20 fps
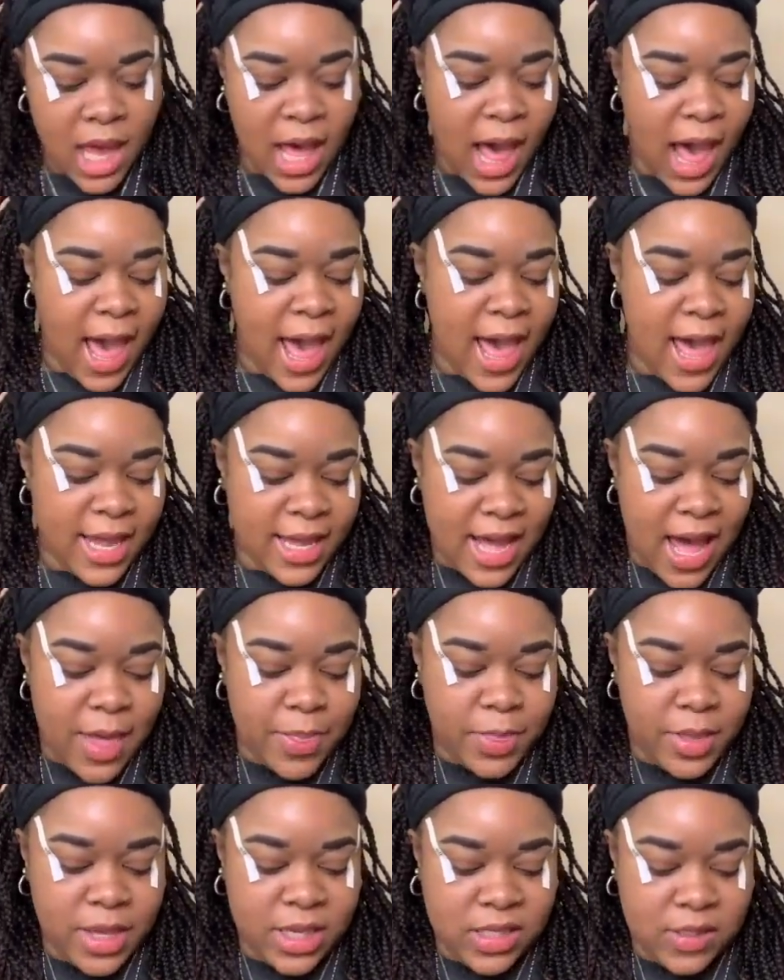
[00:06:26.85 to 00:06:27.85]
I
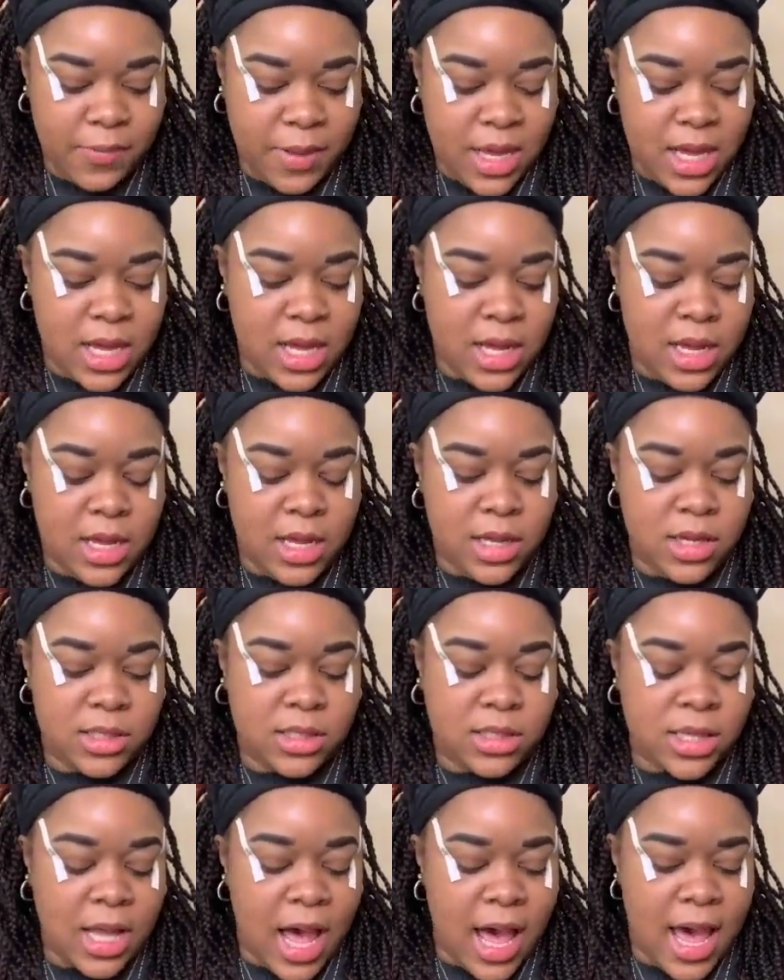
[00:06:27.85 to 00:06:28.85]
got this
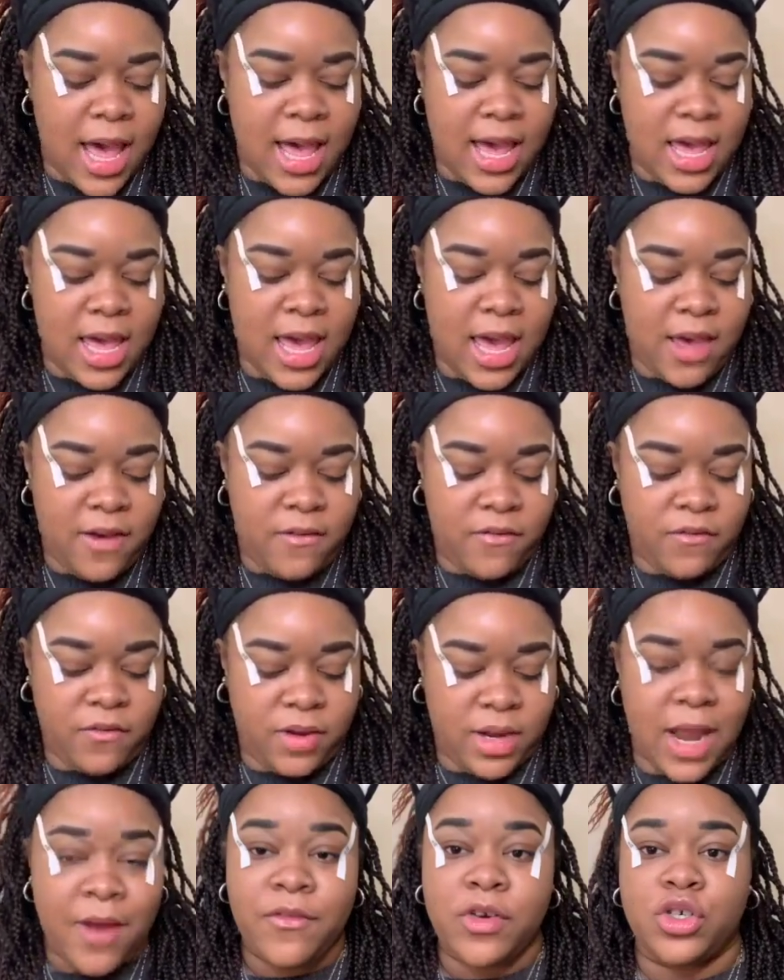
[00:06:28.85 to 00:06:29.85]
because I have
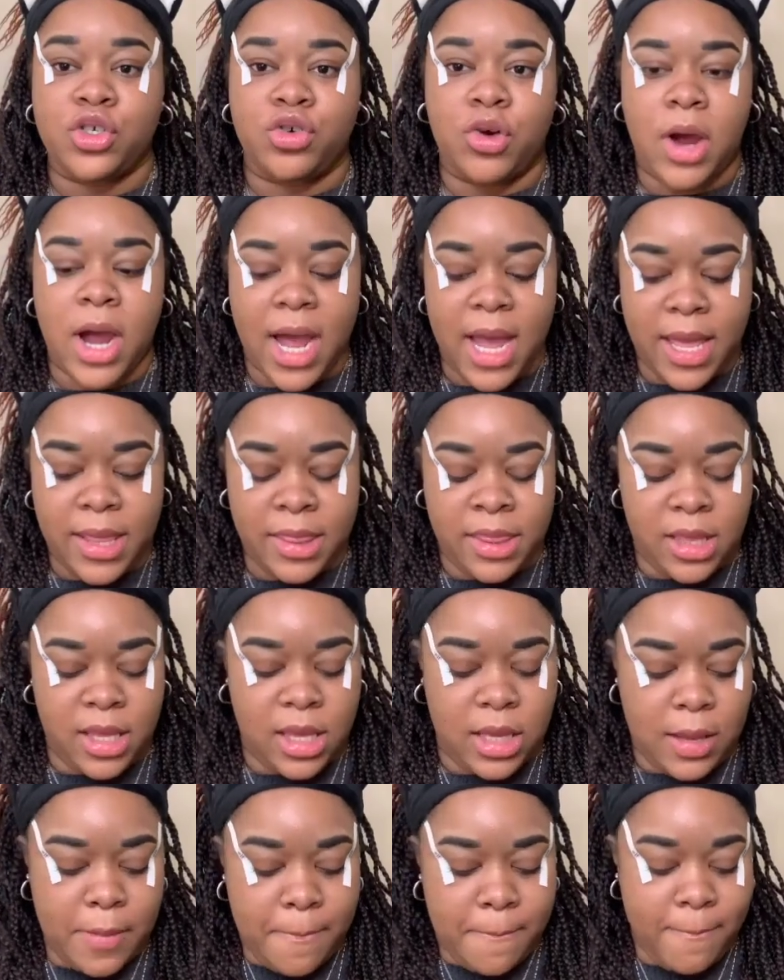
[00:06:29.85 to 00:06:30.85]
never tried
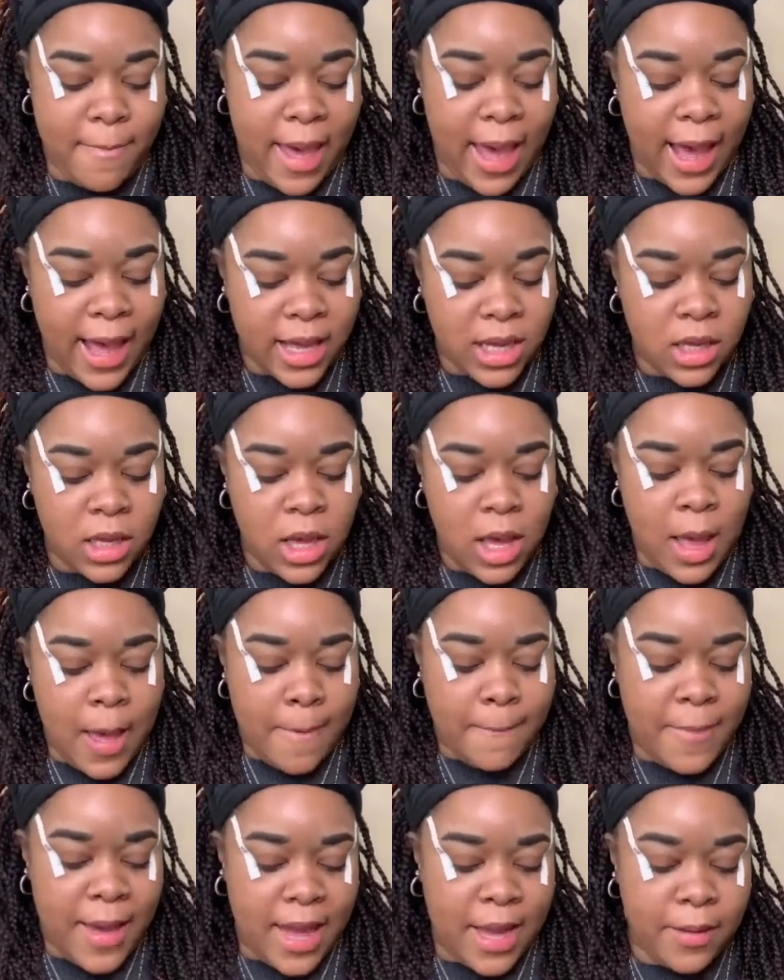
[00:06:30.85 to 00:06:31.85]
the MAC
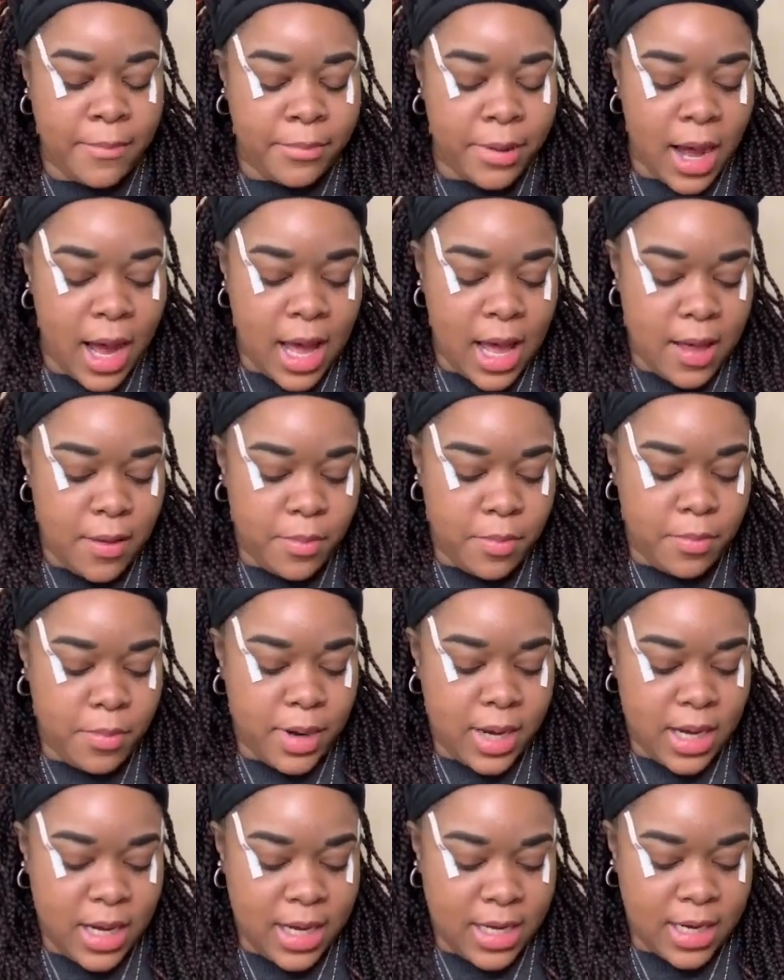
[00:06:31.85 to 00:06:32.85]
paint pot,
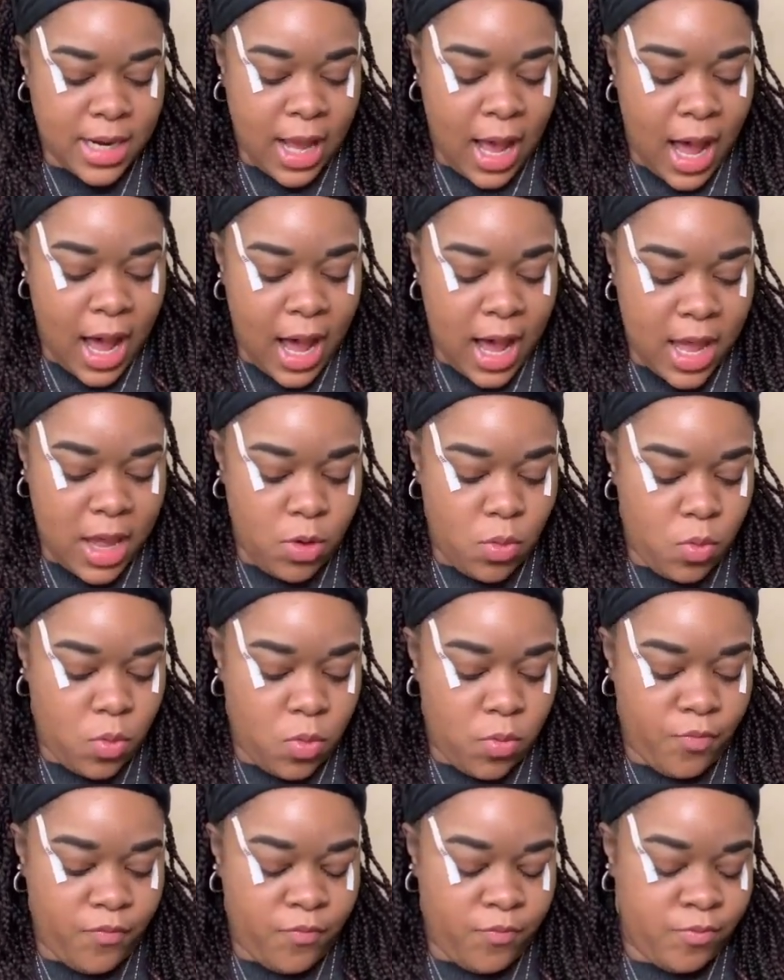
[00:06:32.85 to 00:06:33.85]
but
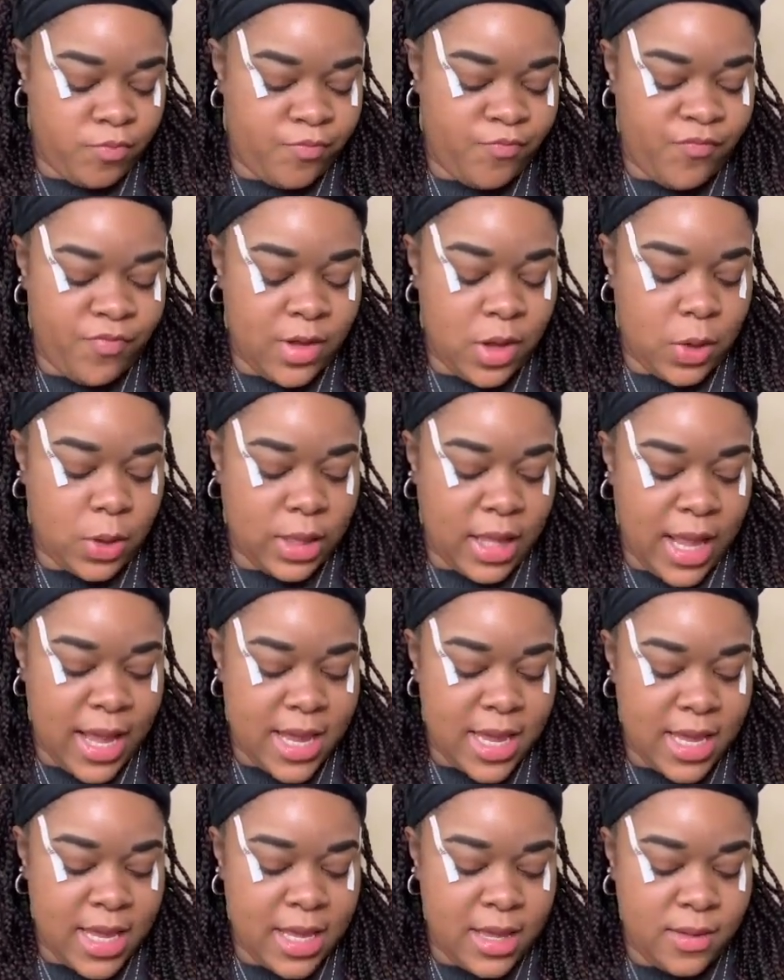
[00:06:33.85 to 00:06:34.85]
I felt
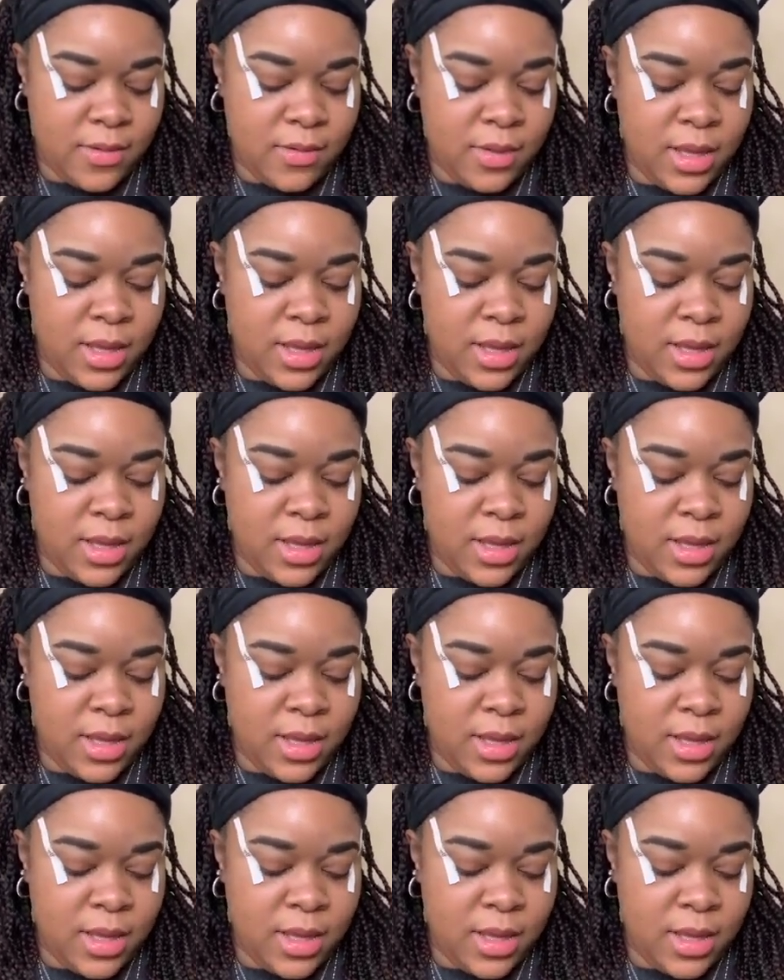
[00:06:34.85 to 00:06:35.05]
like